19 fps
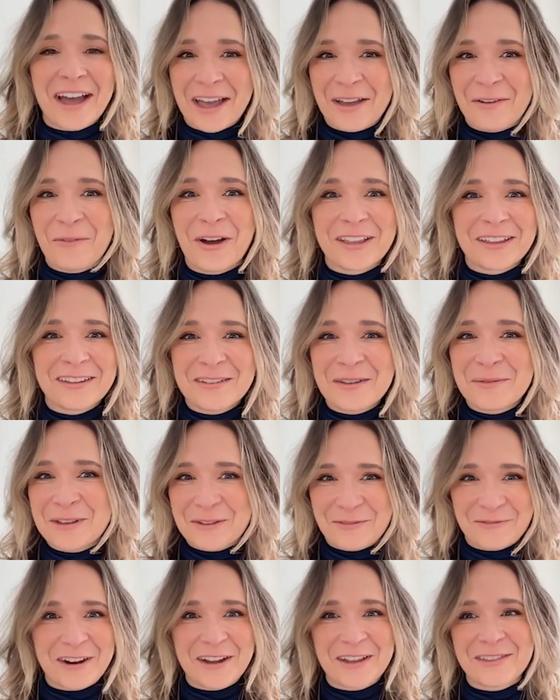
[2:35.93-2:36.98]
I wanted to
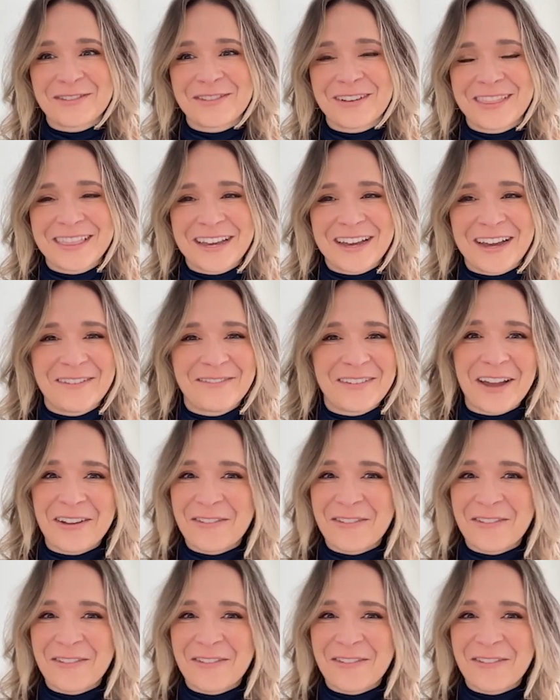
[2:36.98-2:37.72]
be friends with them.